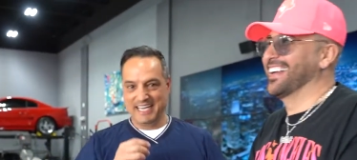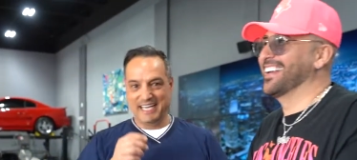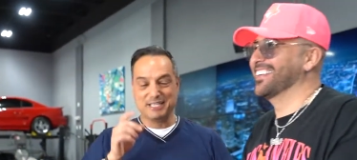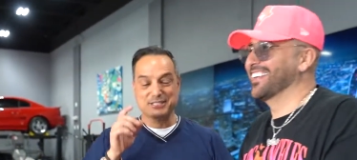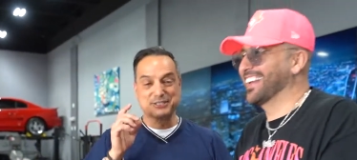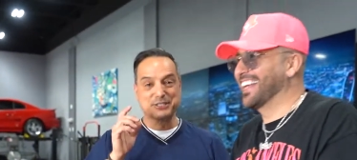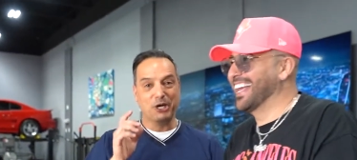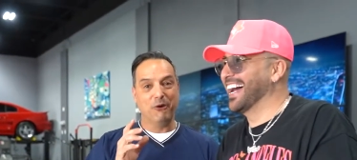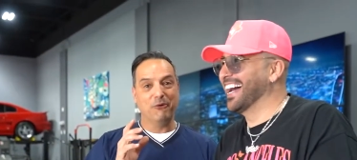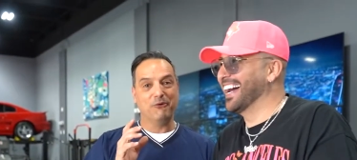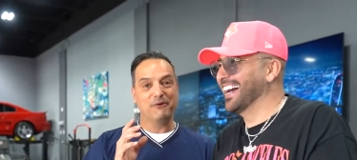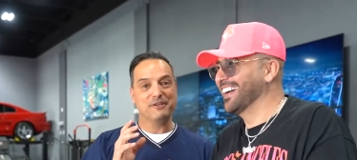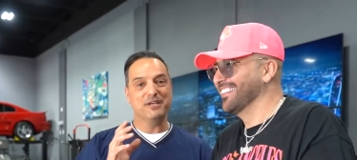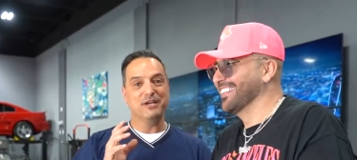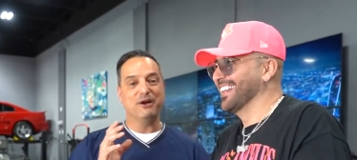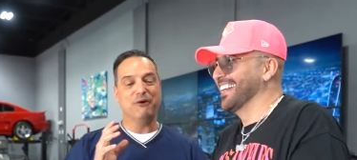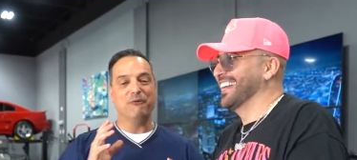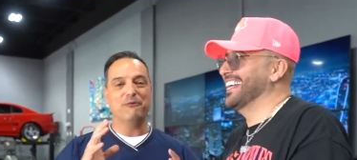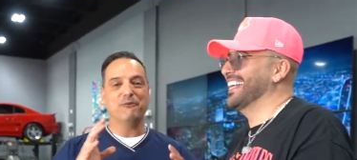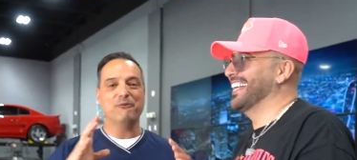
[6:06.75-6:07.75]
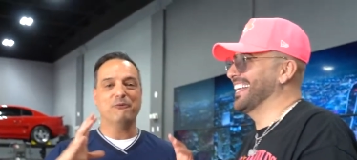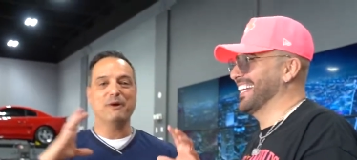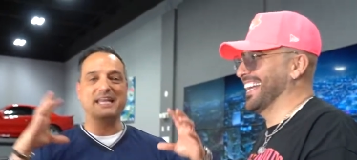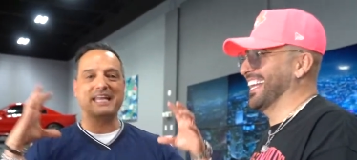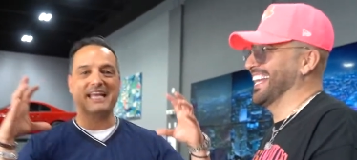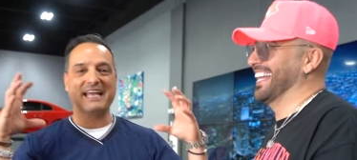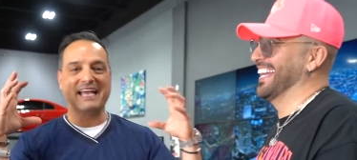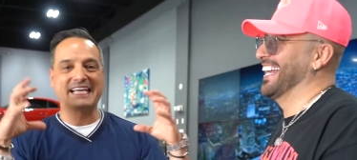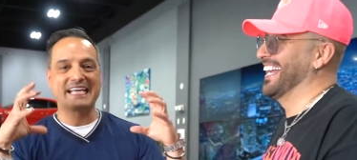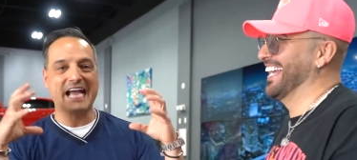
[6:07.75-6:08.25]
Speaker 1: So you know,
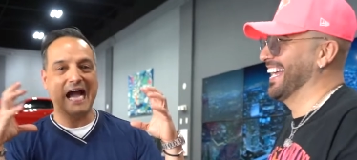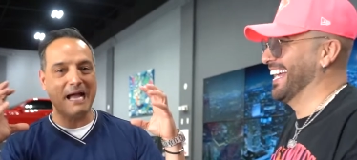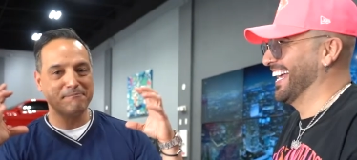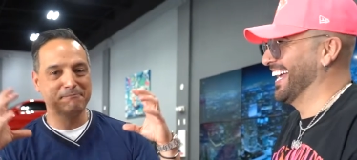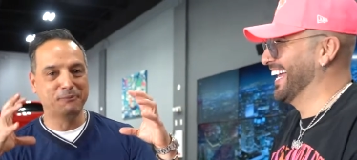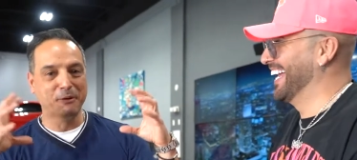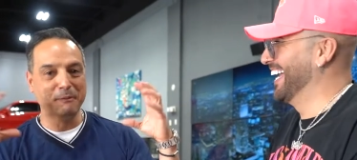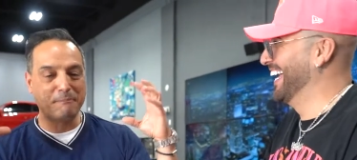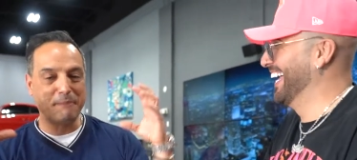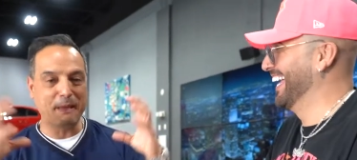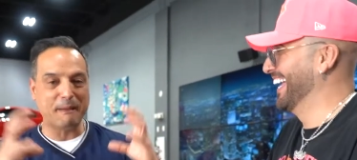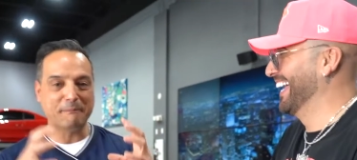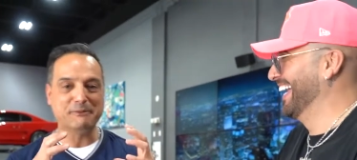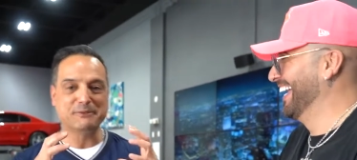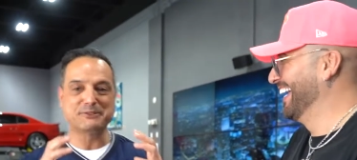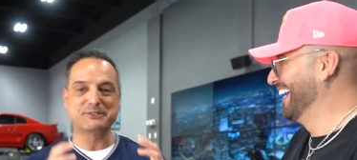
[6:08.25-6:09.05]
God put people